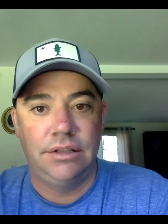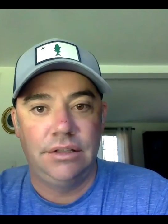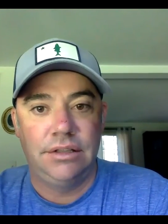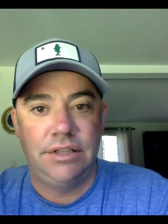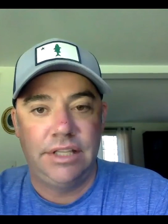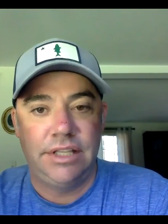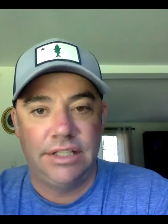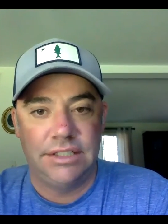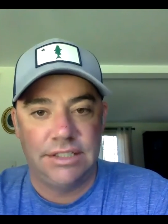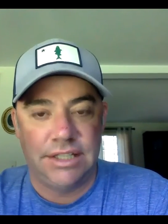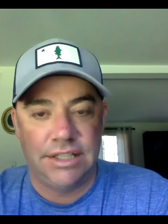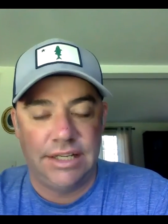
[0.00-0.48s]

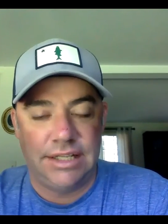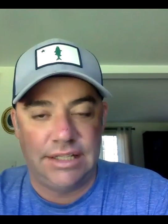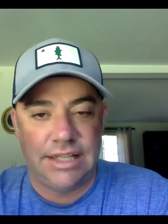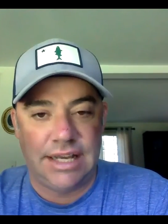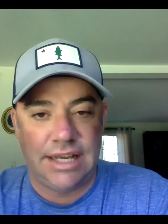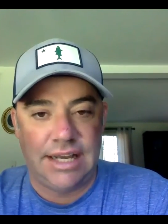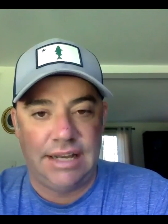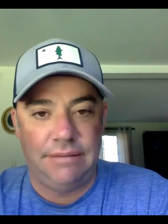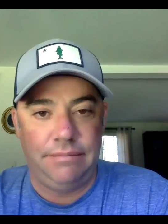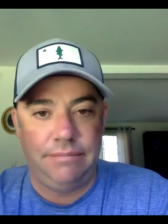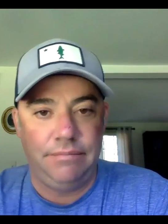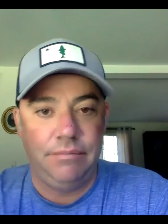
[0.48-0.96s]
things like
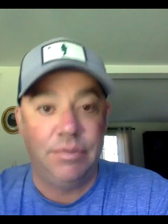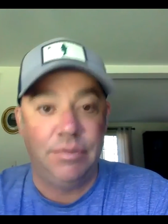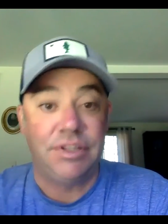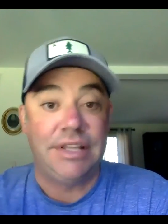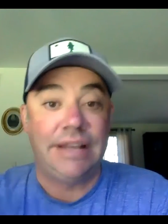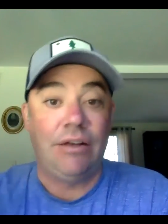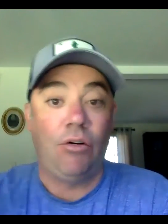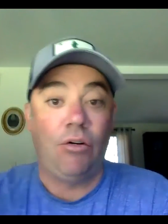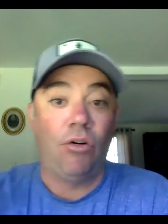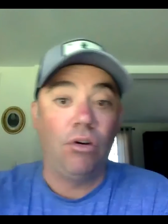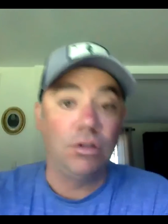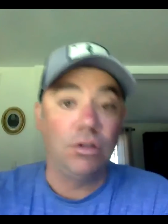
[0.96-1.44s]
that. But
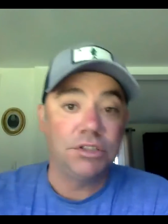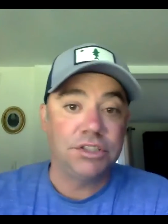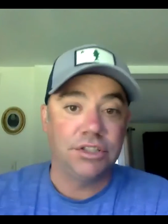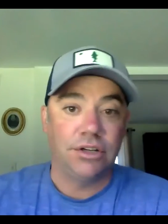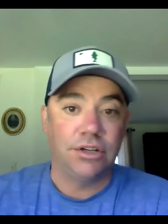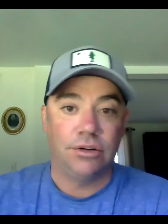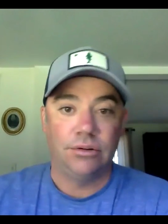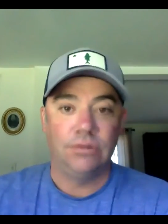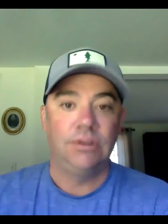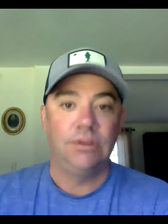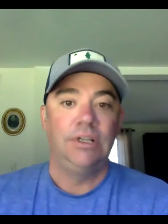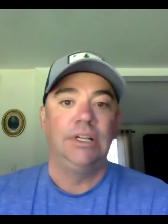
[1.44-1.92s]
then
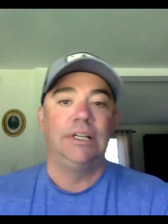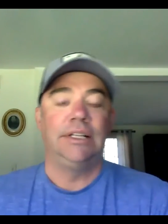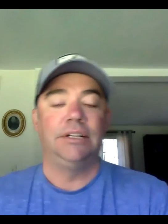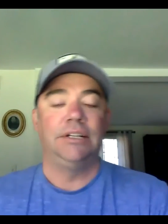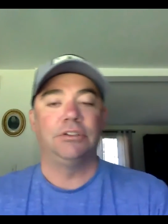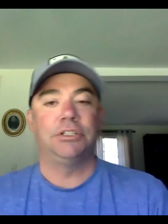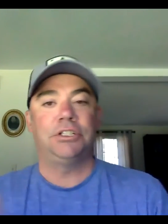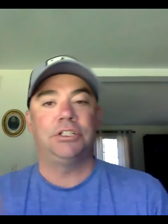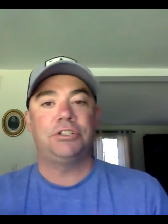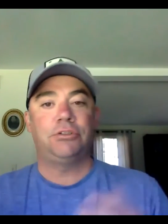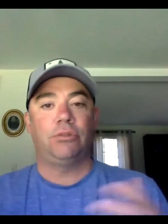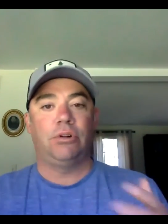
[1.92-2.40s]
also
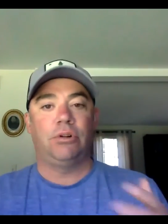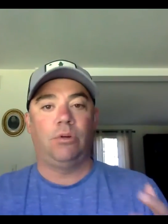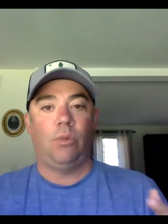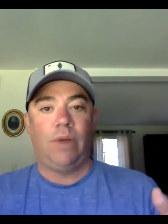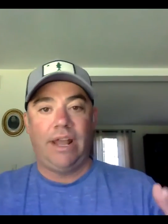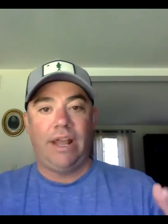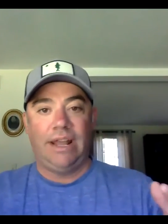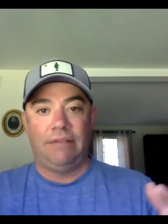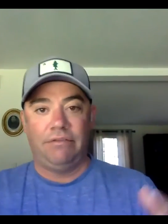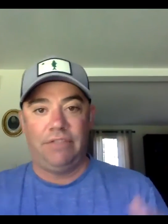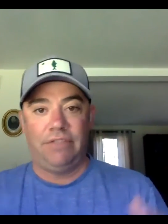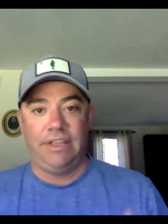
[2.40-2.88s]
there's a sort of
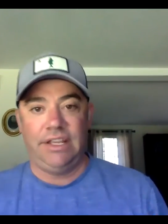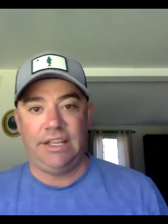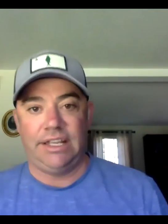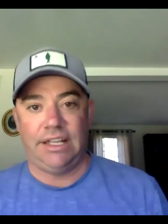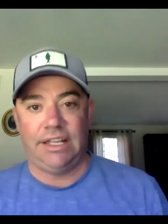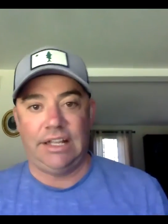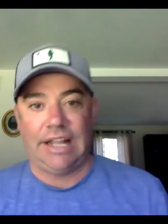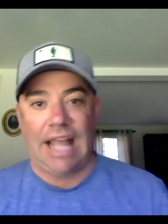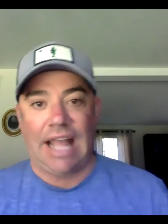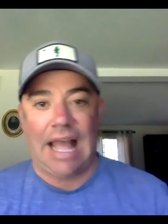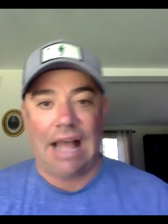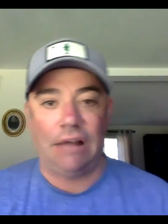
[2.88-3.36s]
way of thinking,
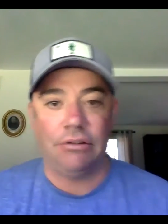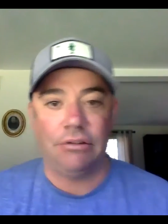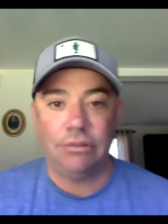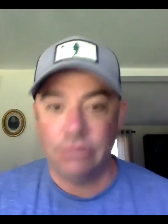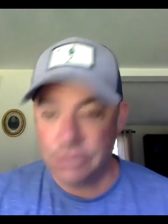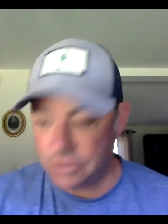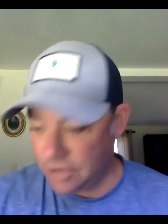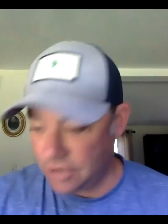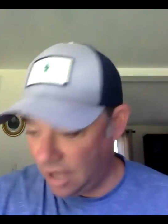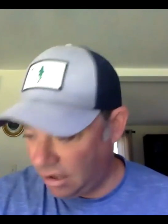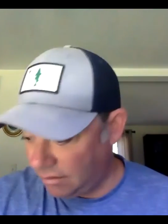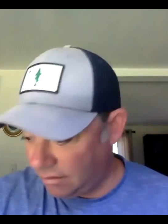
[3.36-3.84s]
like how you
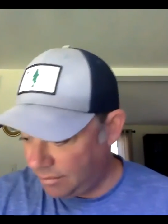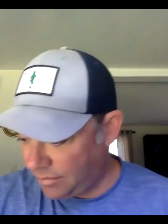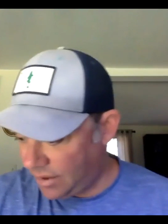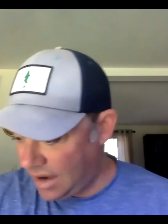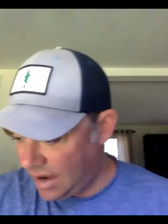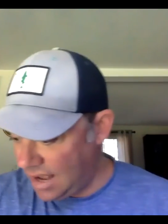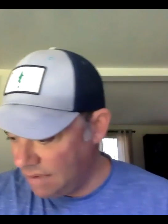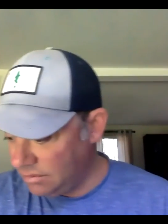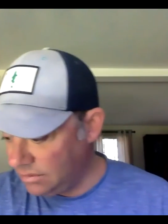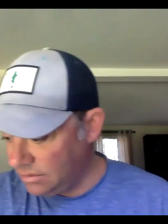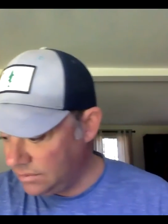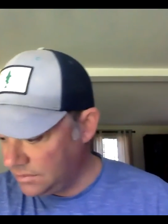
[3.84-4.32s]
solve
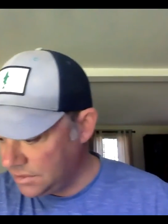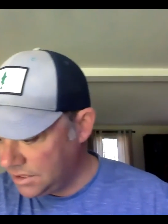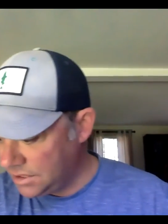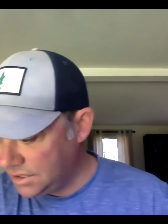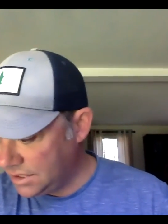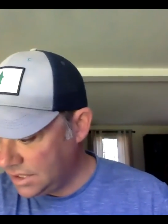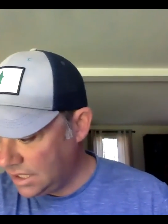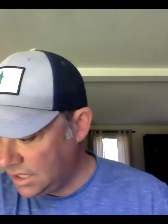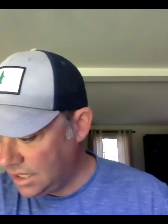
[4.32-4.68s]
problems